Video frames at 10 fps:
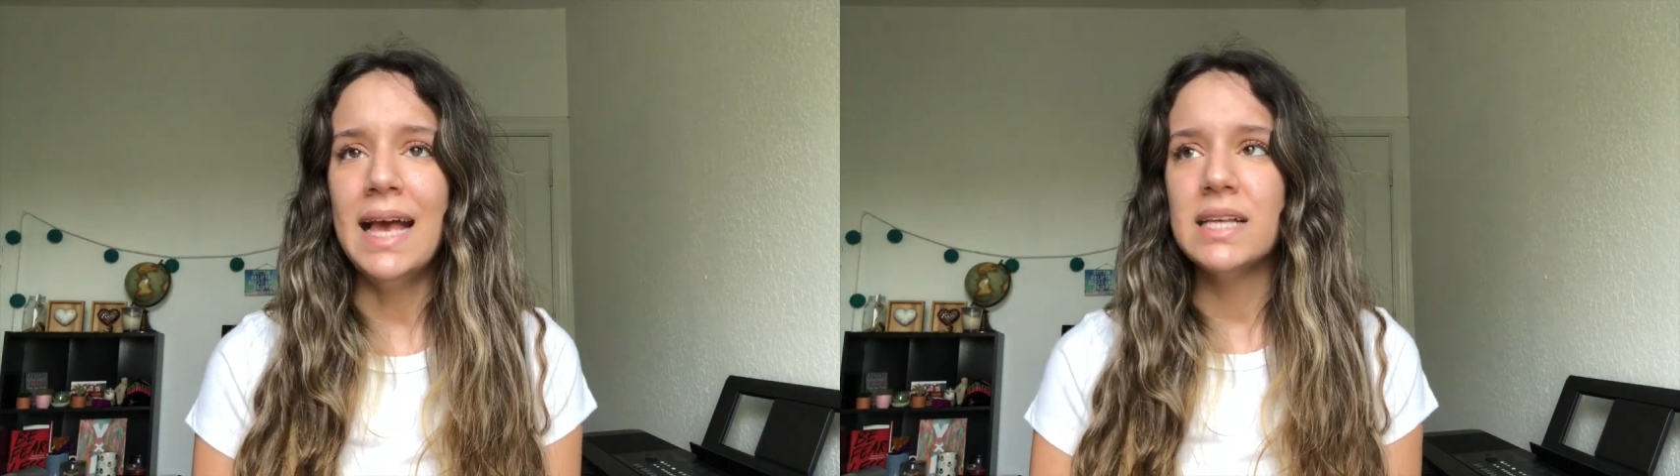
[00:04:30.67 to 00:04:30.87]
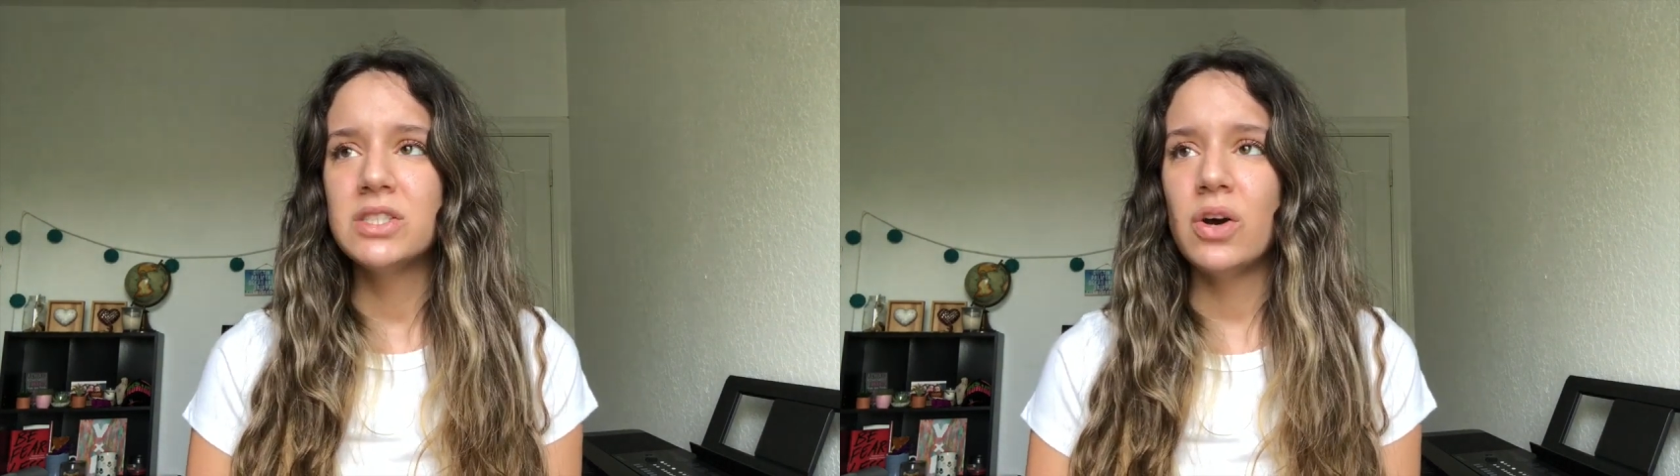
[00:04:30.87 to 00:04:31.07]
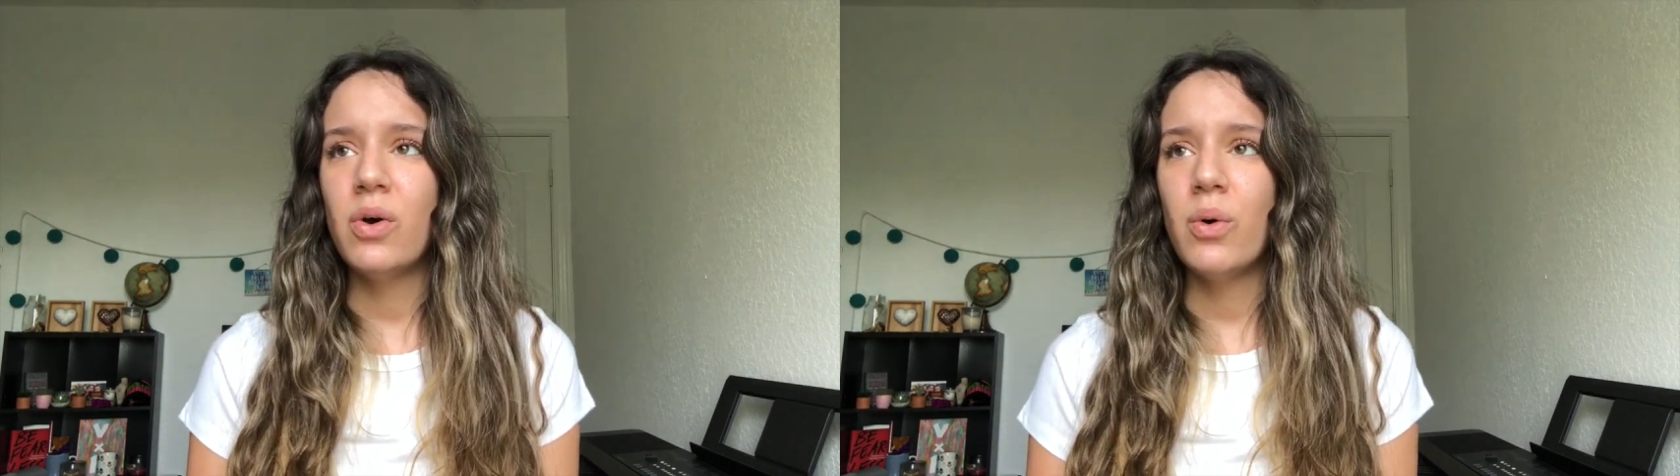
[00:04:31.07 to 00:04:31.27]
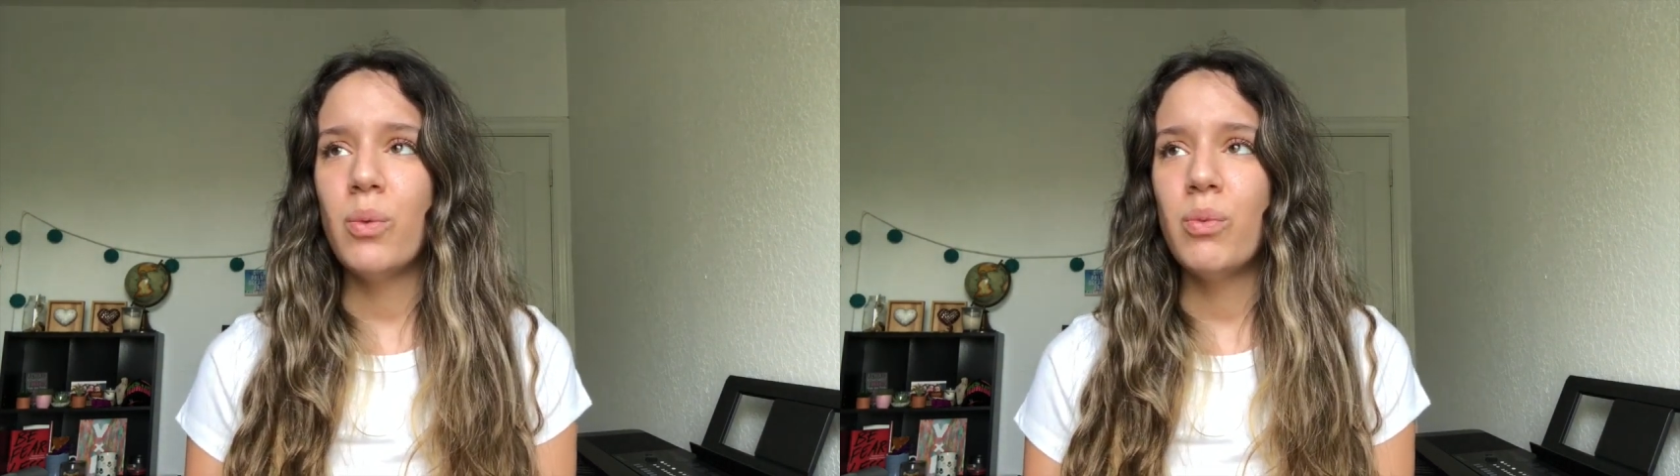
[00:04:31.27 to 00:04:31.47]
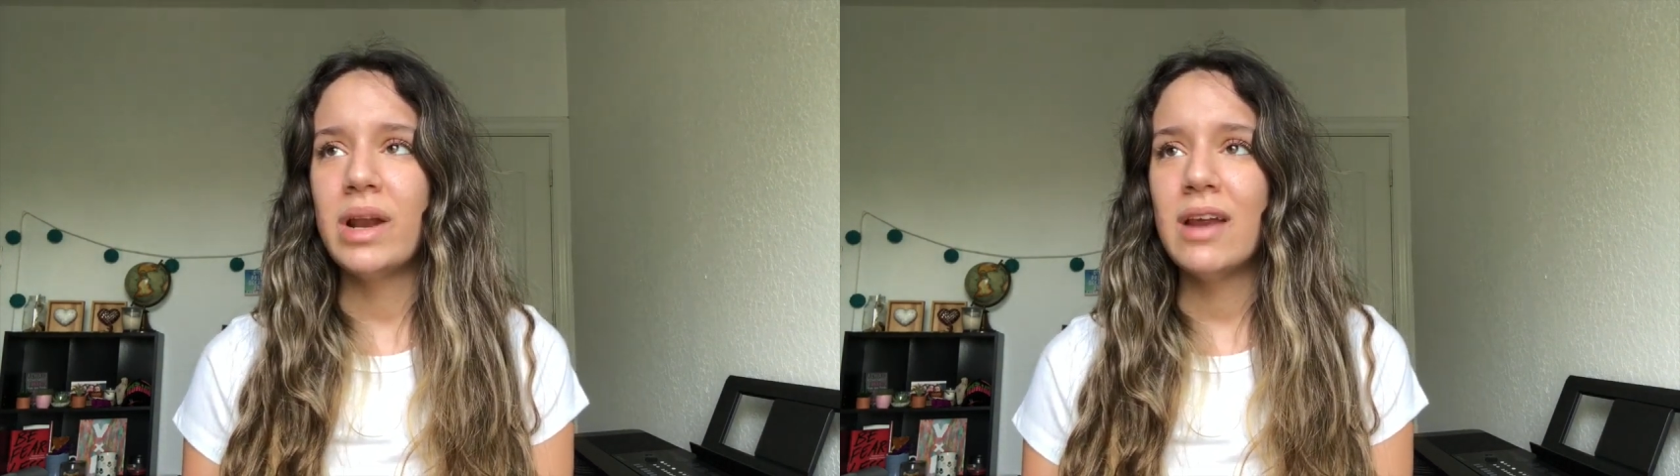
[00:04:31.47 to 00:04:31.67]
So
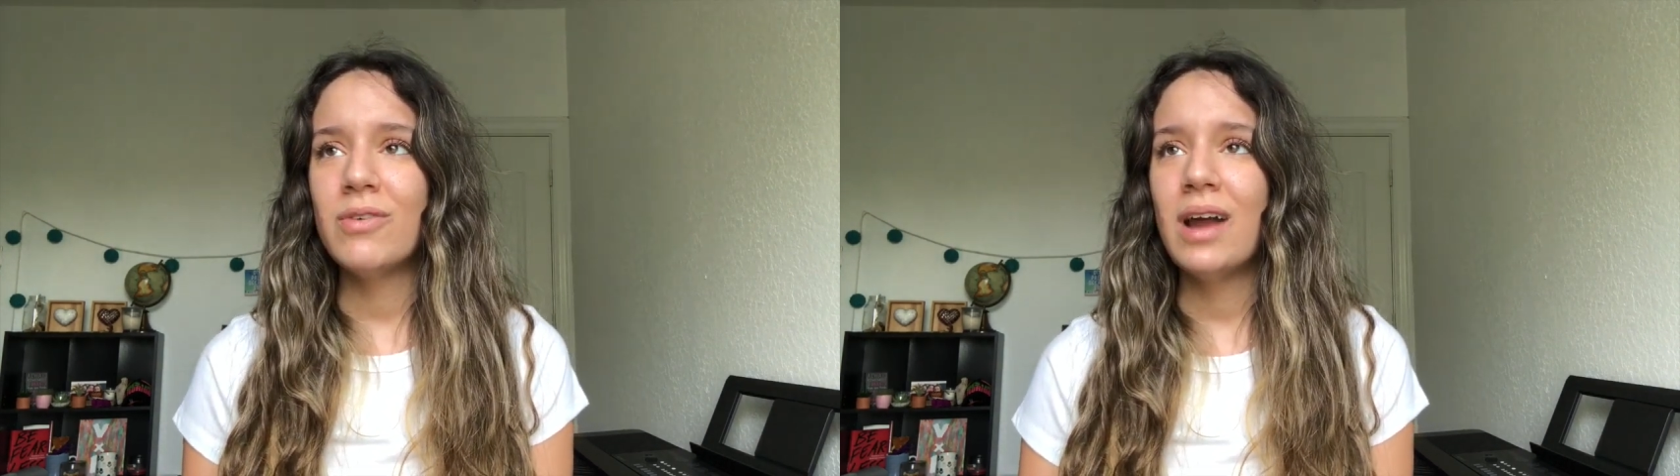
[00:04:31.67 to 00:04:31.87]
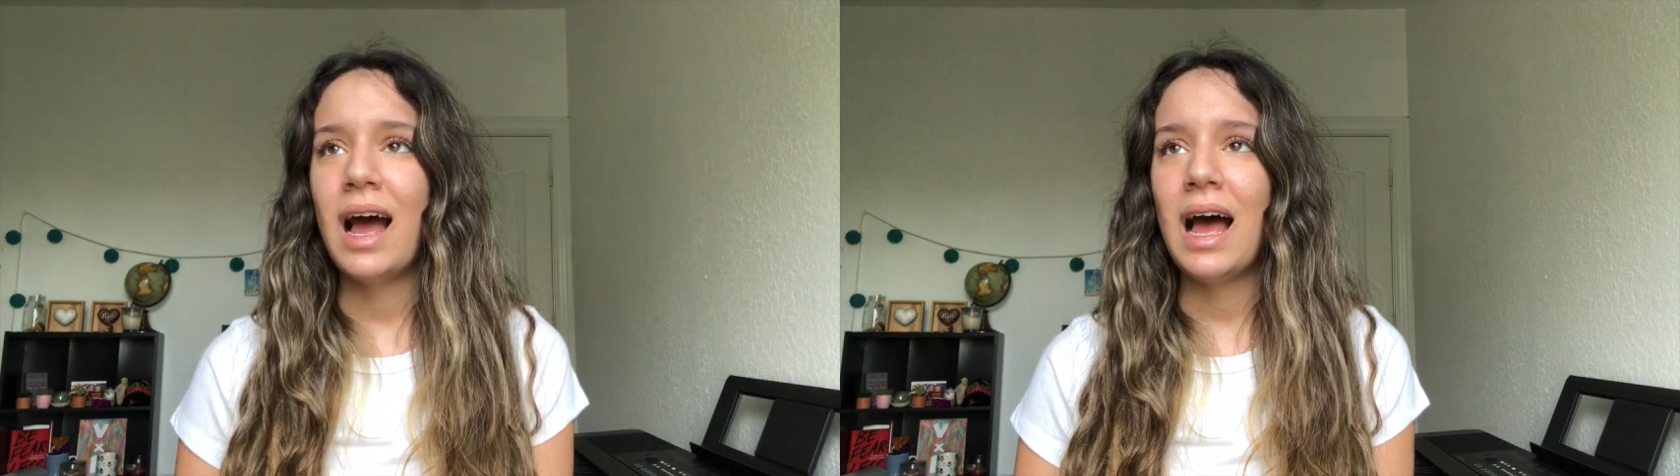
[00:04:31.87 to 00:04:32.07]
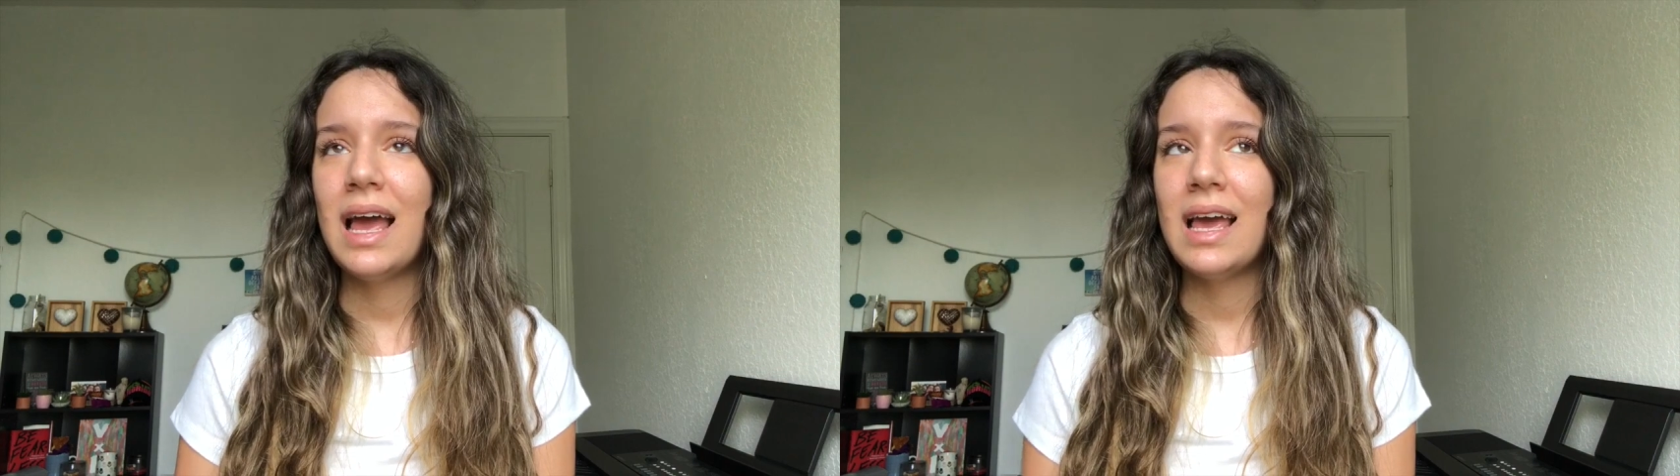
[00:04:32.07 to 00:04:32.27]
whenever I,